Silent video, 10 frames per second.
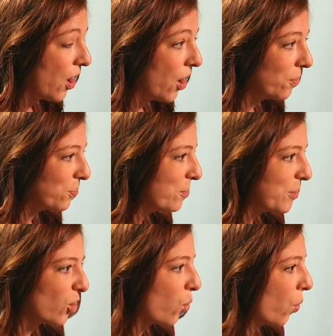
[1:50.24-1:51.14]
of
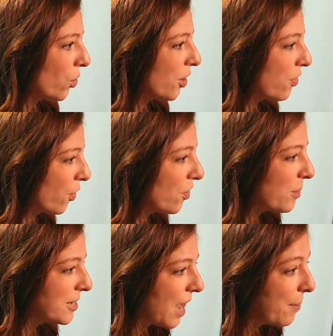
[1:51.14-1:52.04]
maybe a quarter, a third of
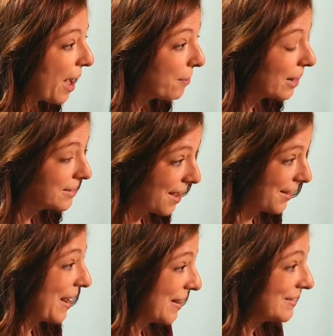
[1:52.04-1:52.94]
my time at my
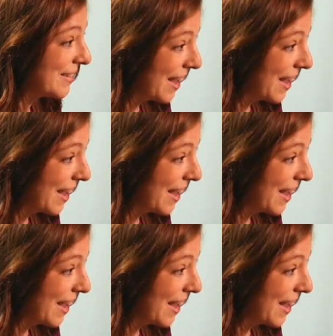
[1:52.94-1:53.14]
dedicated